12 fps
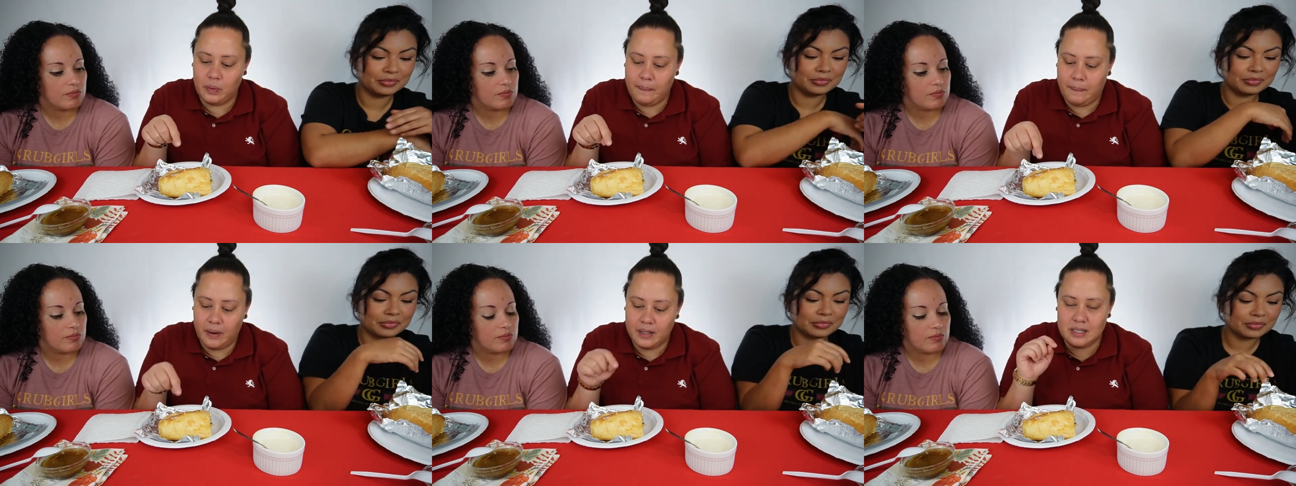
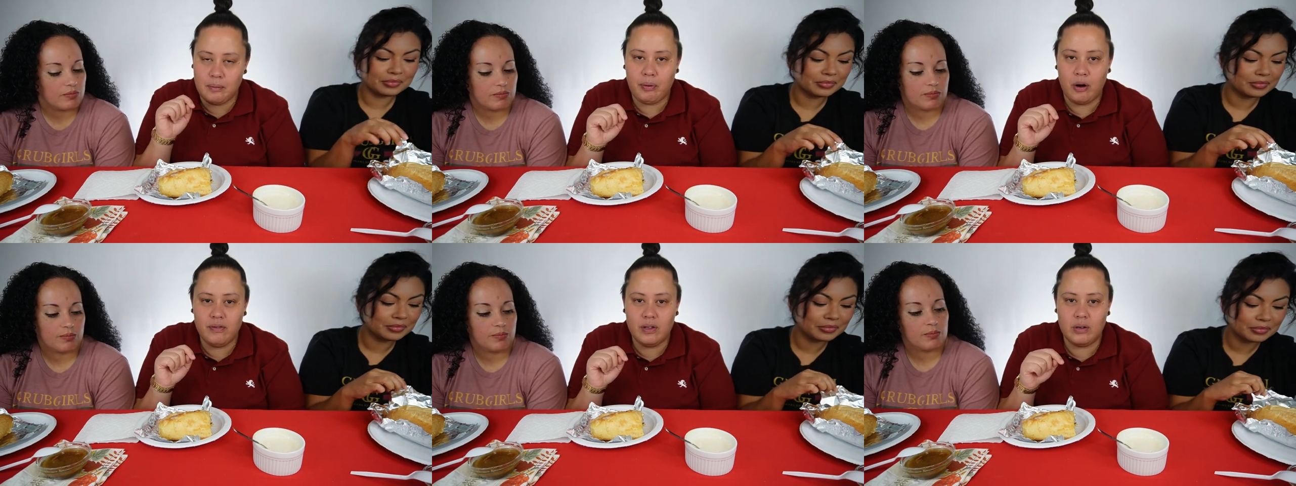Speaker 1: We put some
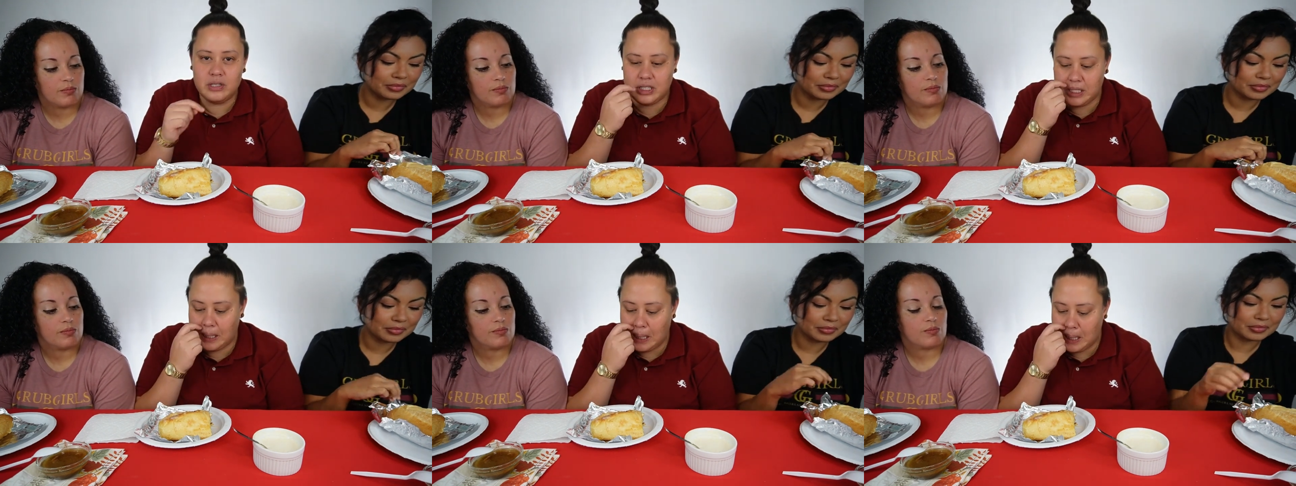provolone
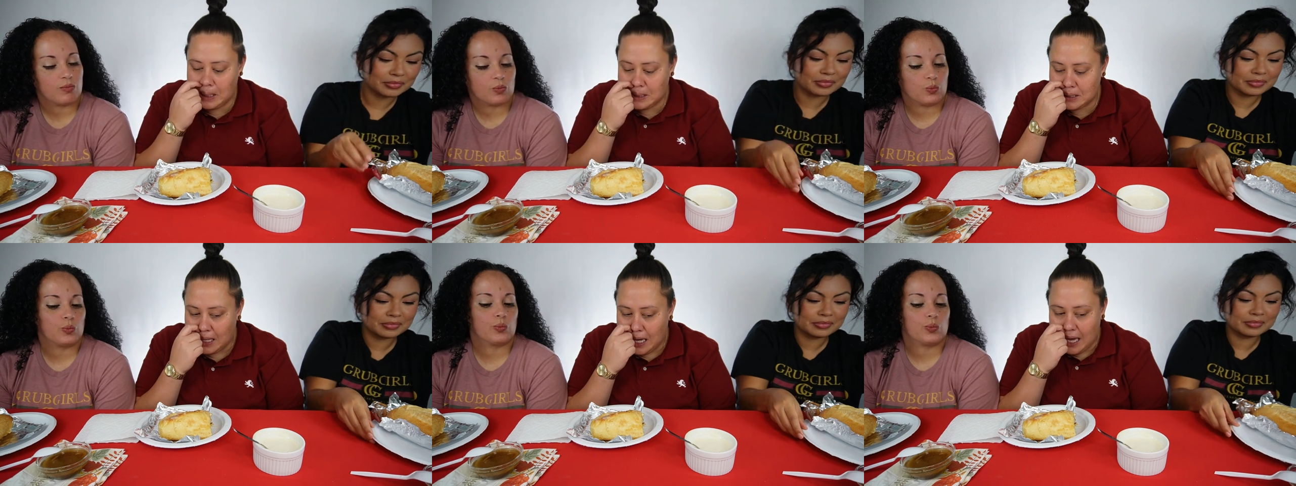
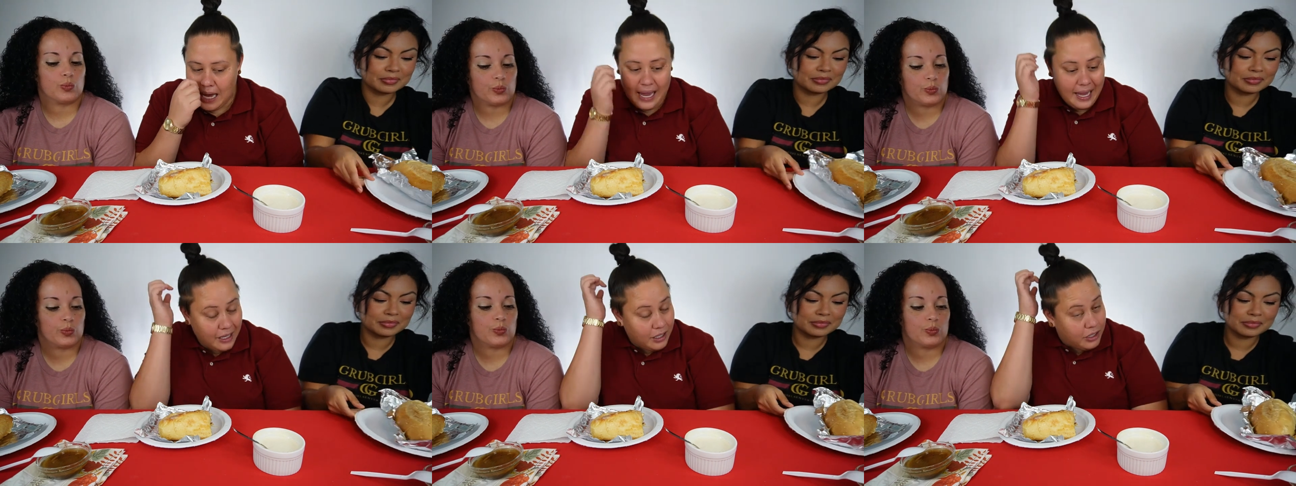cheese,
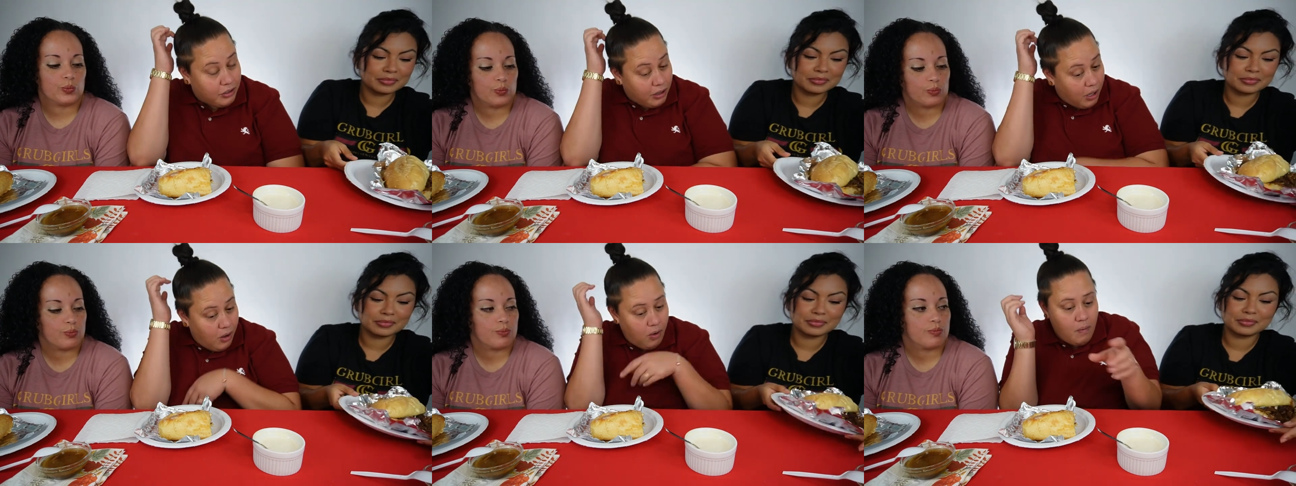and
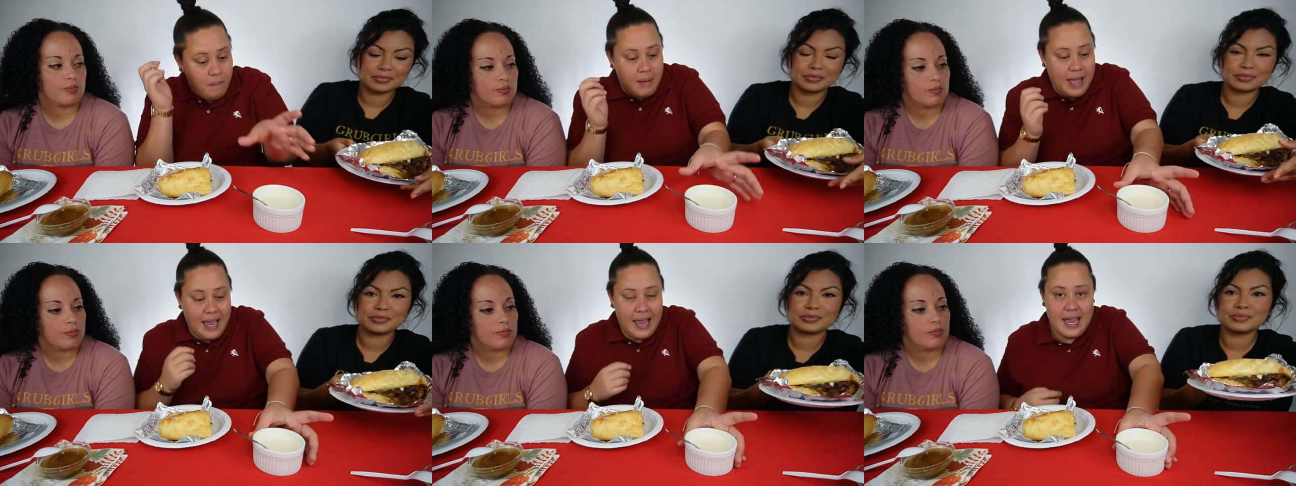Glow
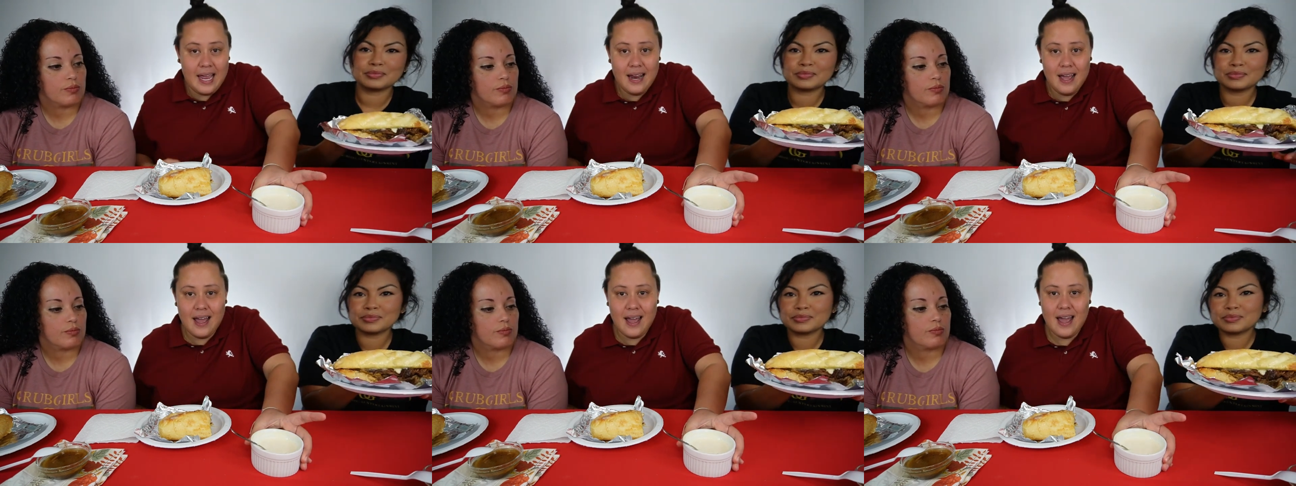made
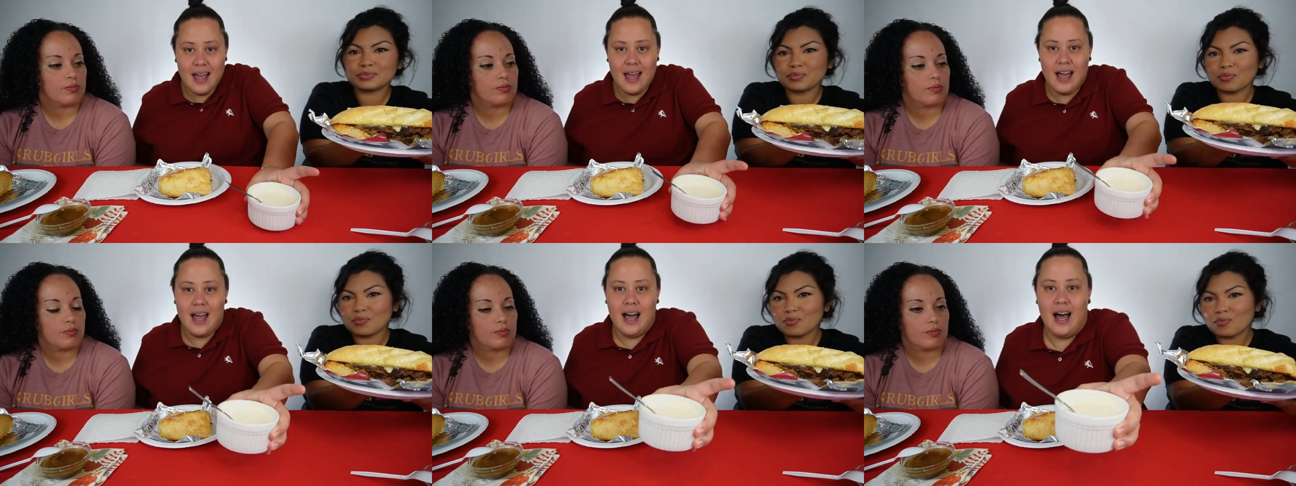
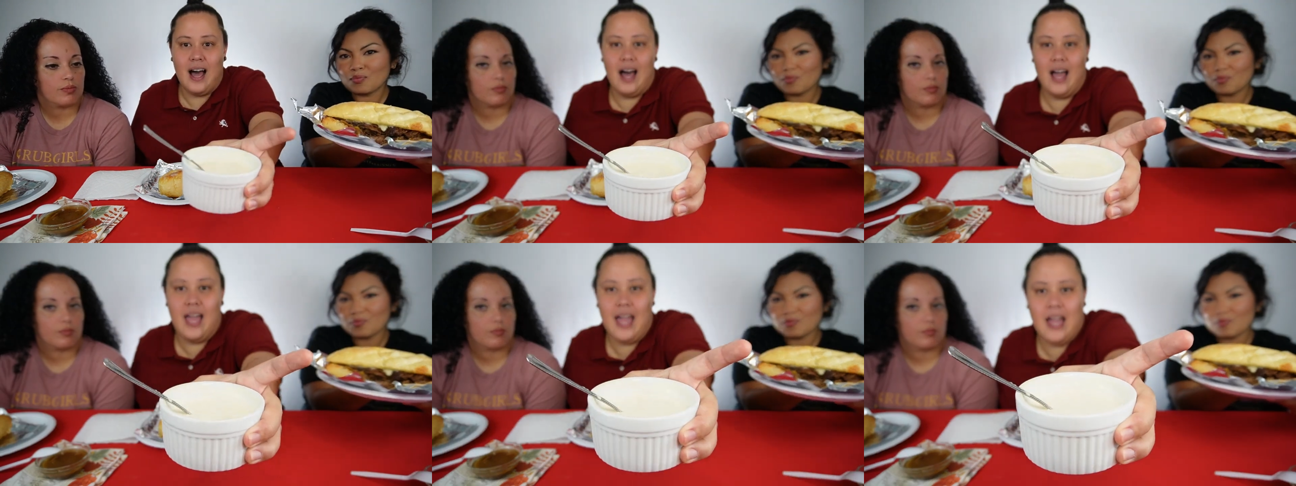
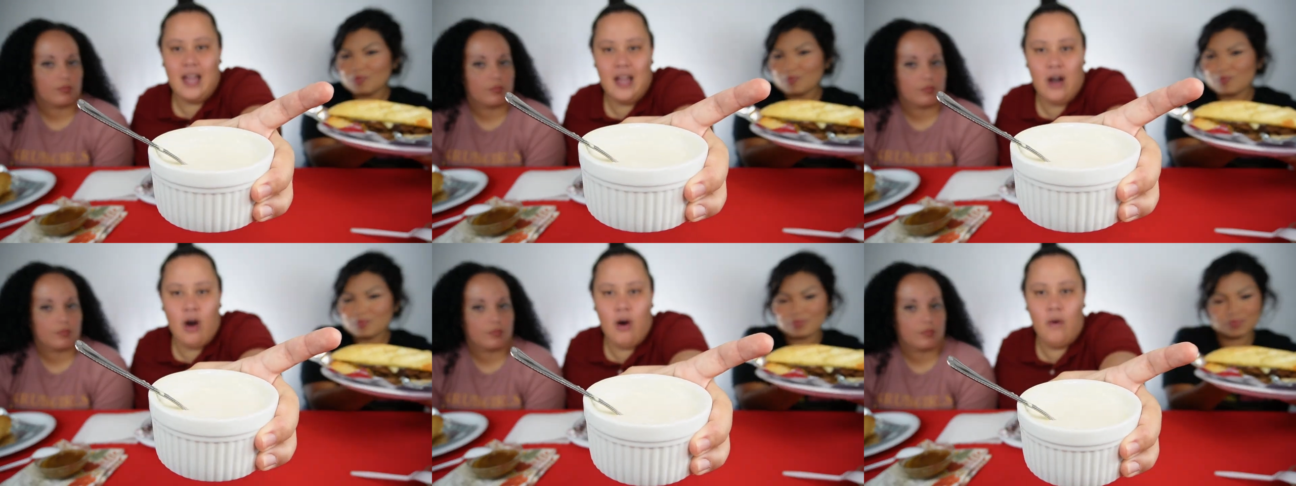
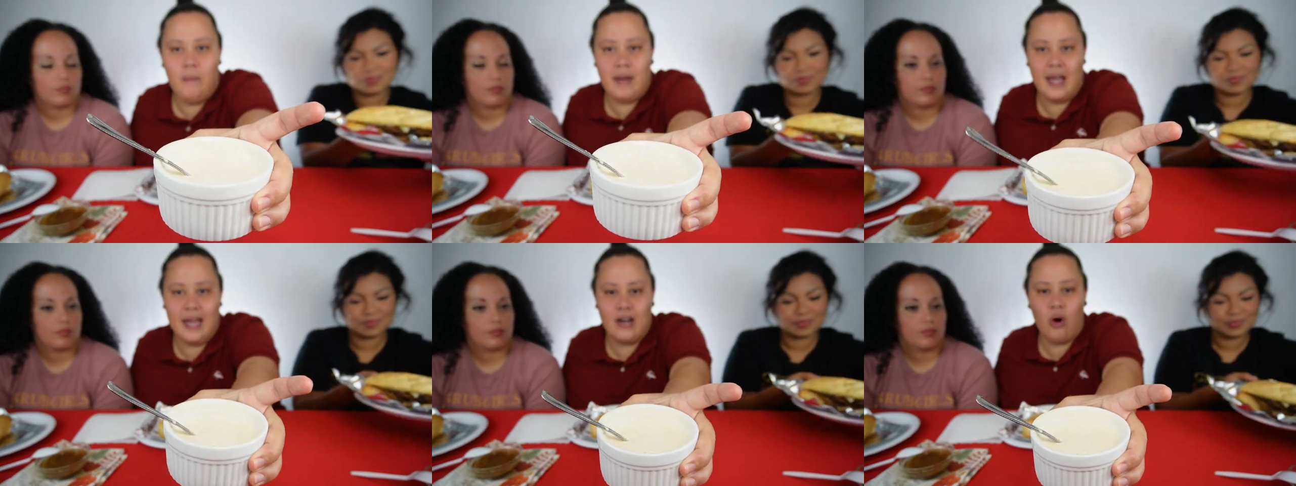a
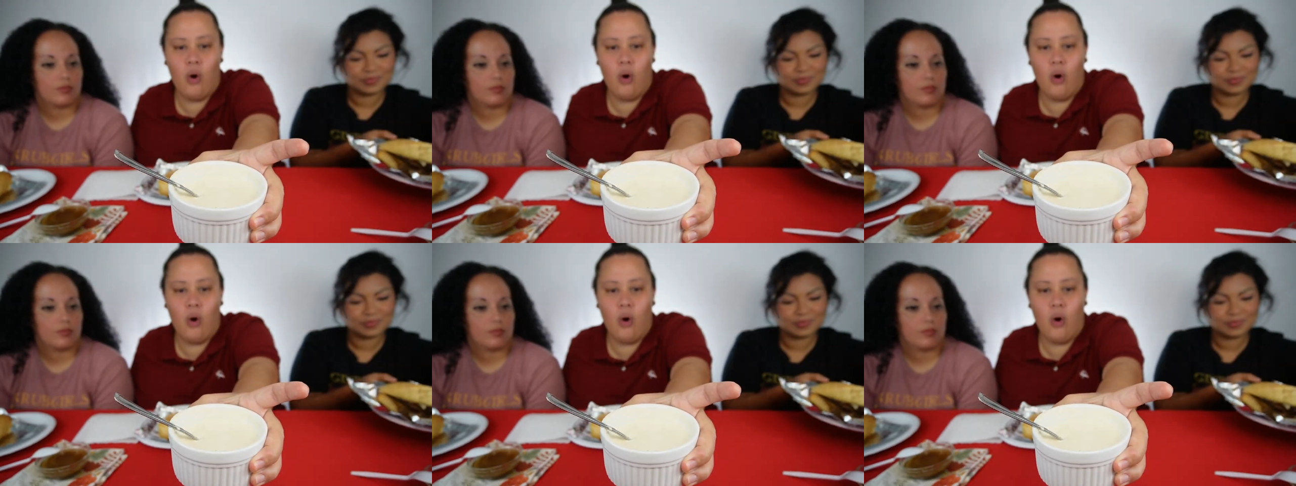homemade